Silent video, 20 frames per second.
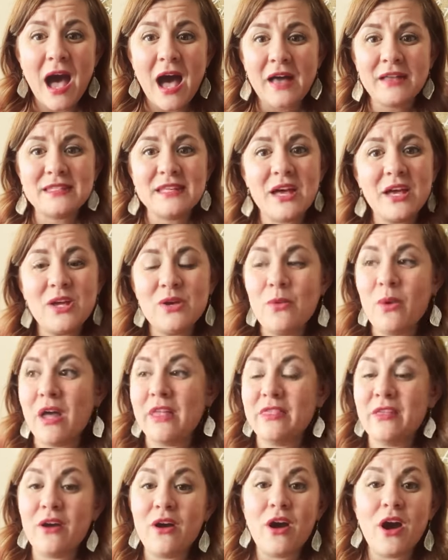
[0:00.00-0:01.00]
I'll tell you
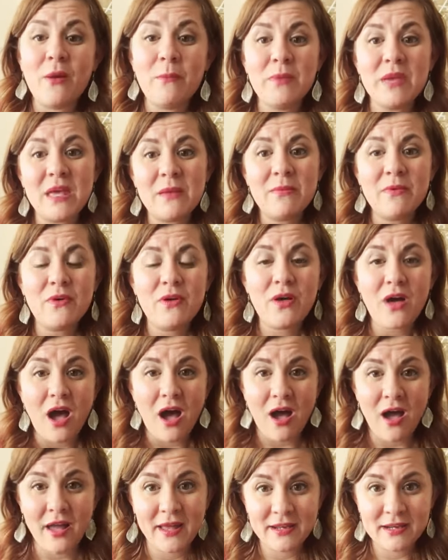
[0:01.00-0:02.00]
what, there are people
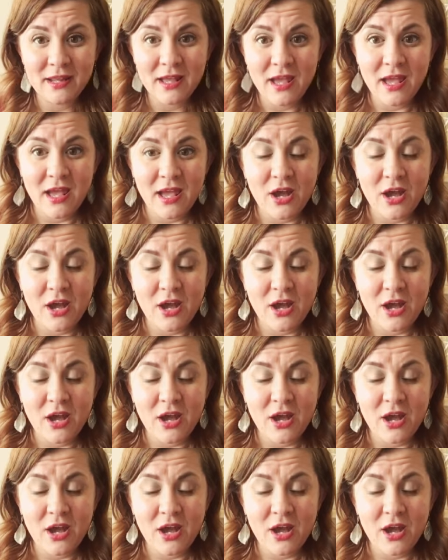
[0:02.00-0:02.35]
on